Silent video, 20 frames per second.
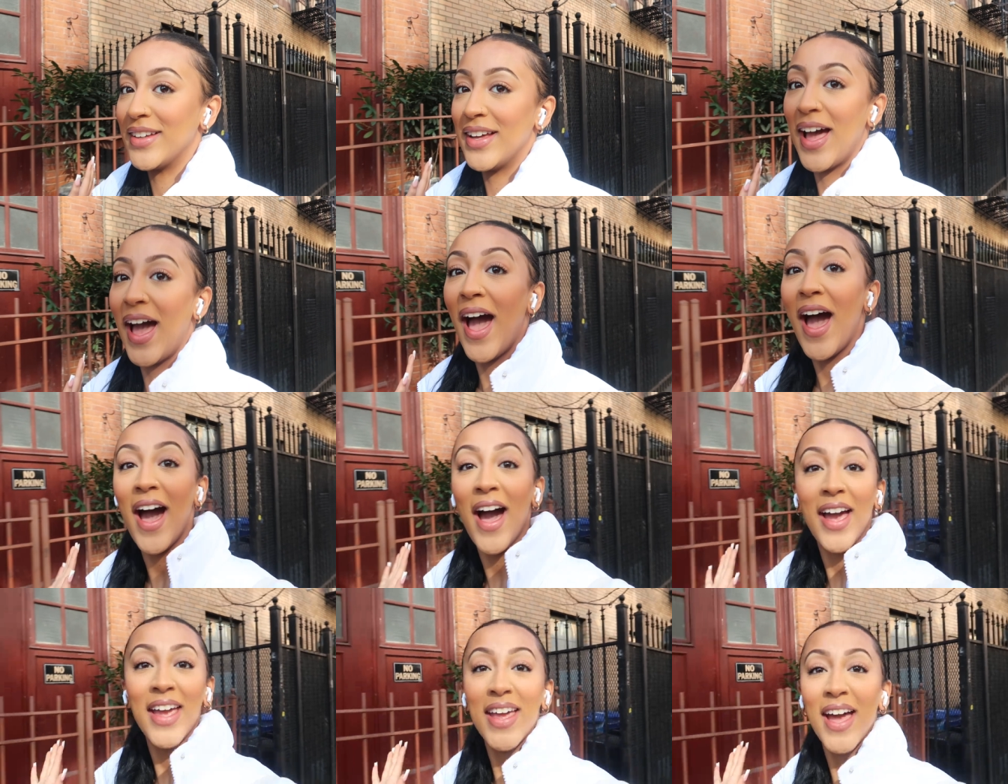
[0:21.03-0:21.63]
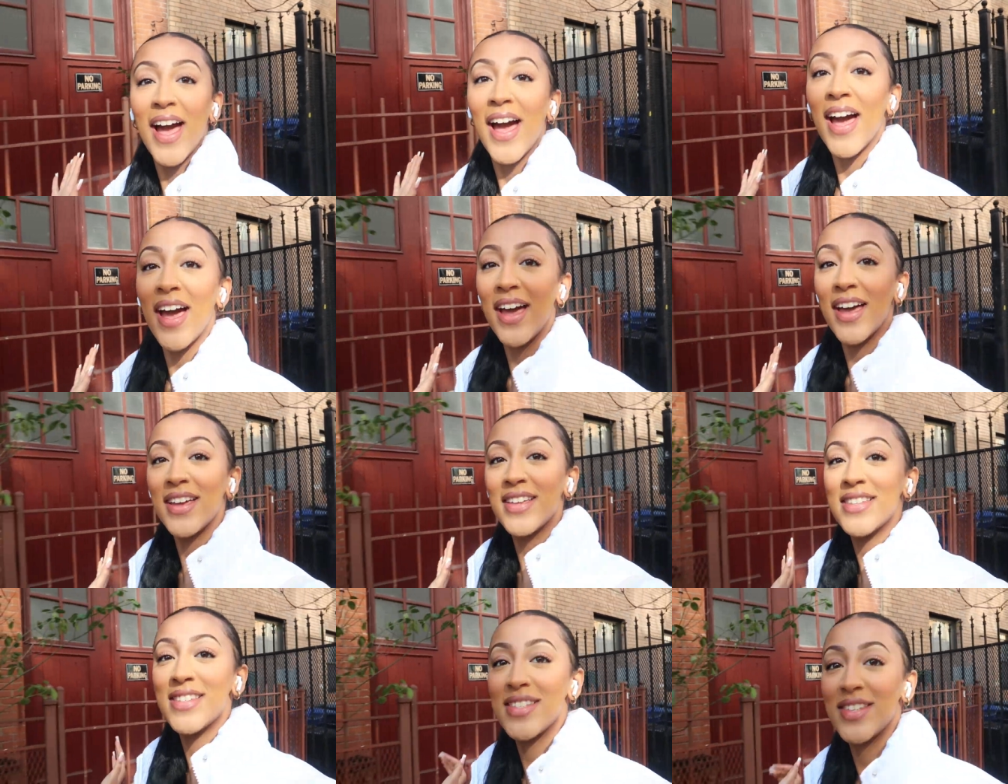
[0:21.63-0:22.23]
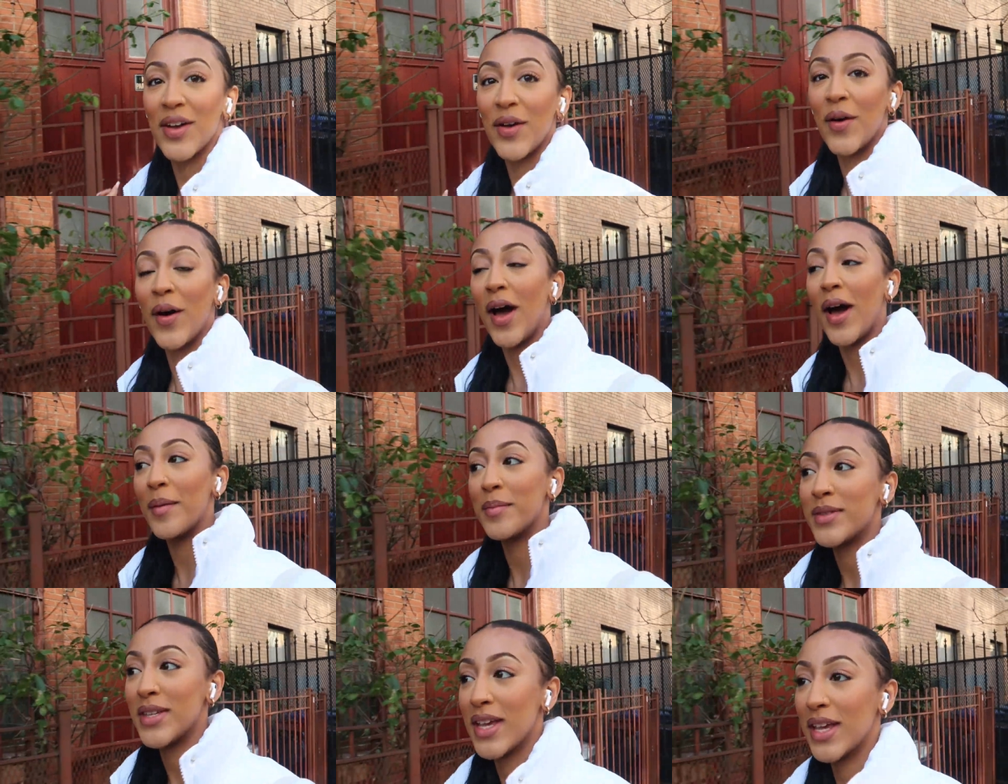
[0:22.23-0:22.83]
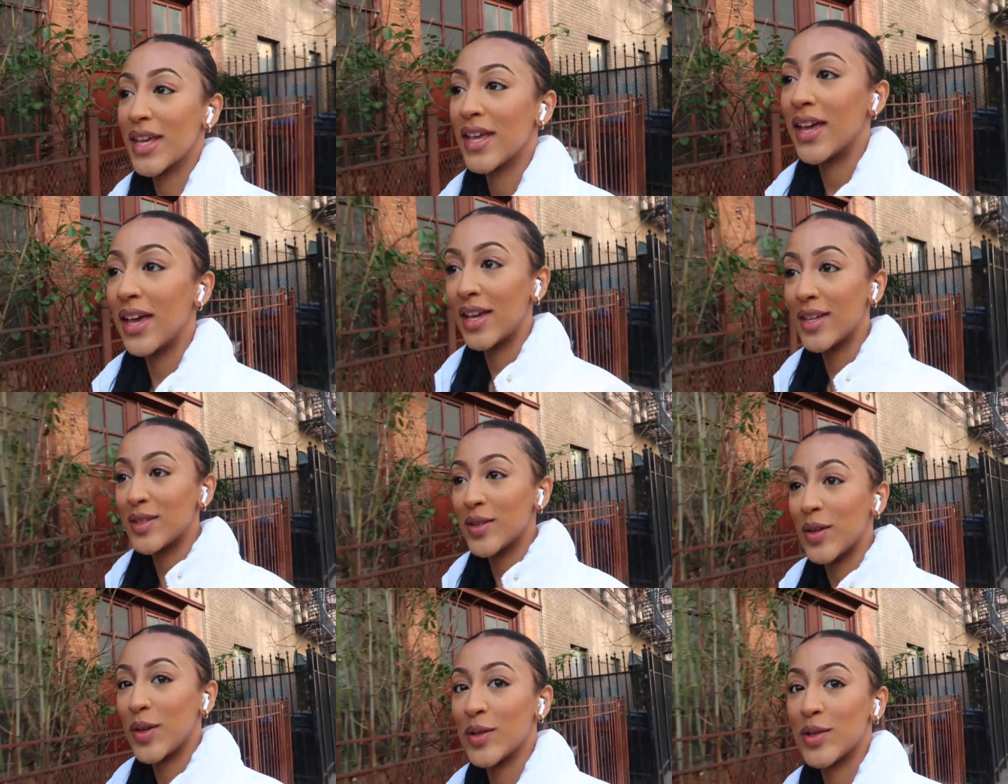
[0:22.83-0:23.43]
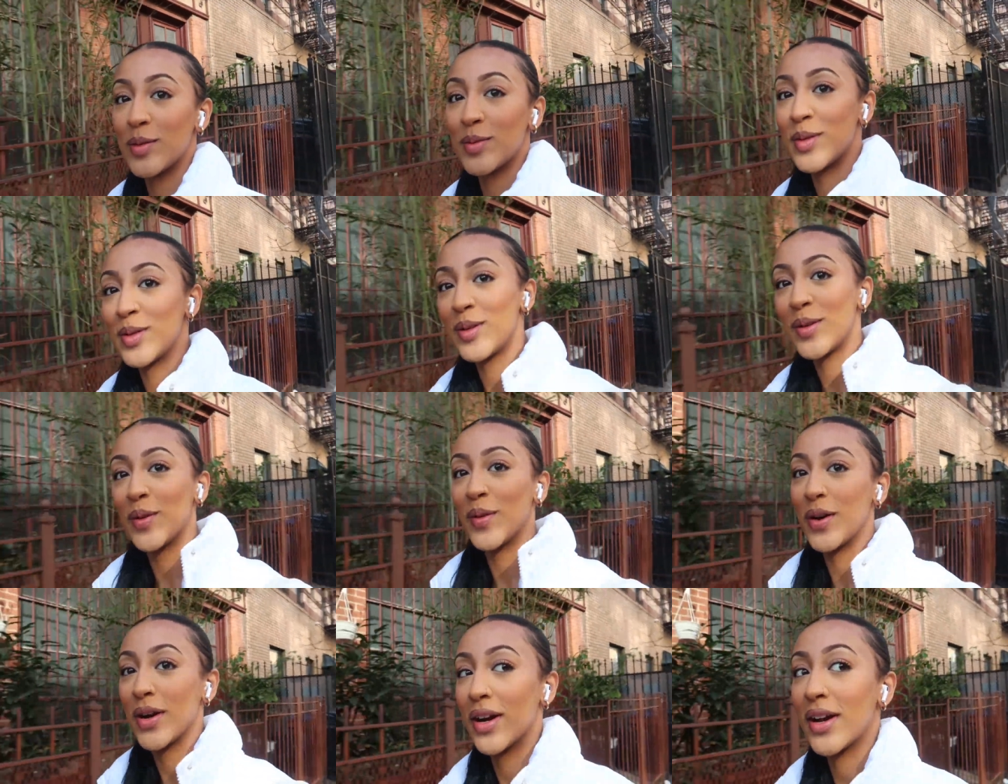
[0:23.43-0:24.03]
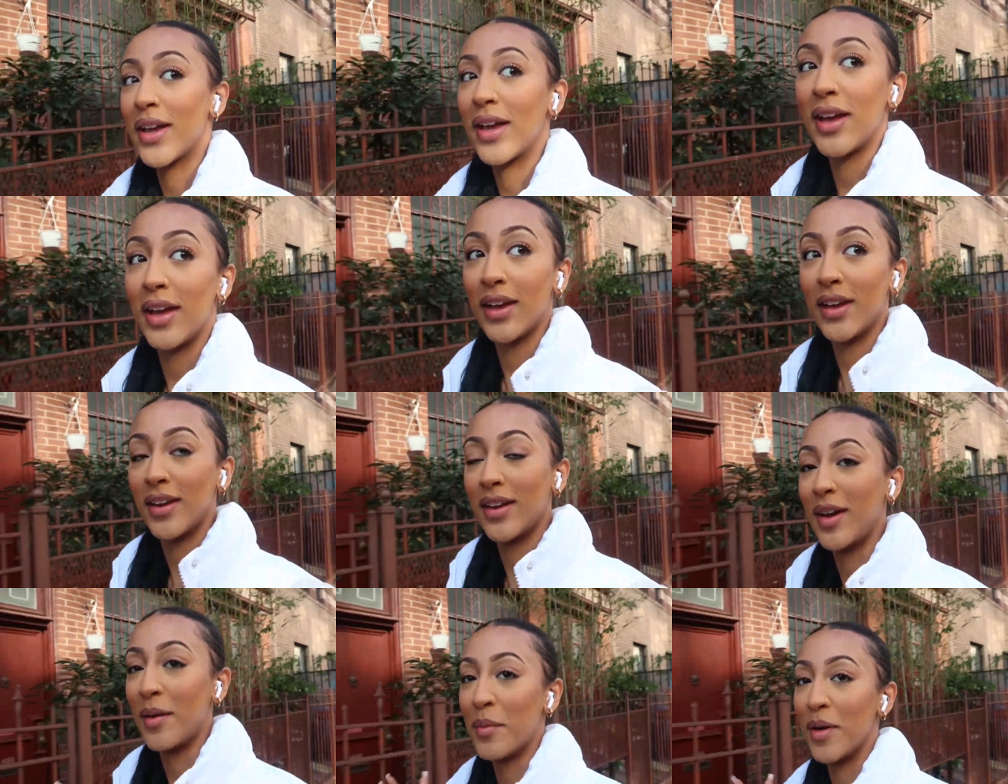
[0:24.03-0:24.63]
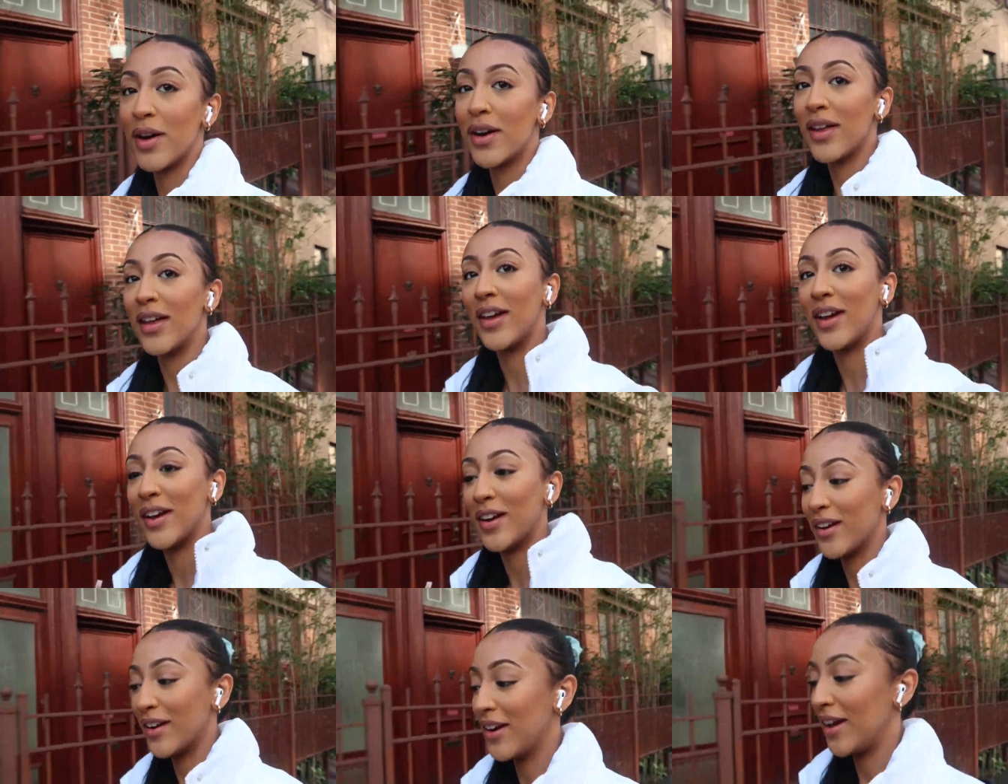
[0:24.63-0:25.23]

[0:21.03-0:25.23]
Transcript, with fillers: Hi guys, so I'm taking a solo trip to New York and I'm already here.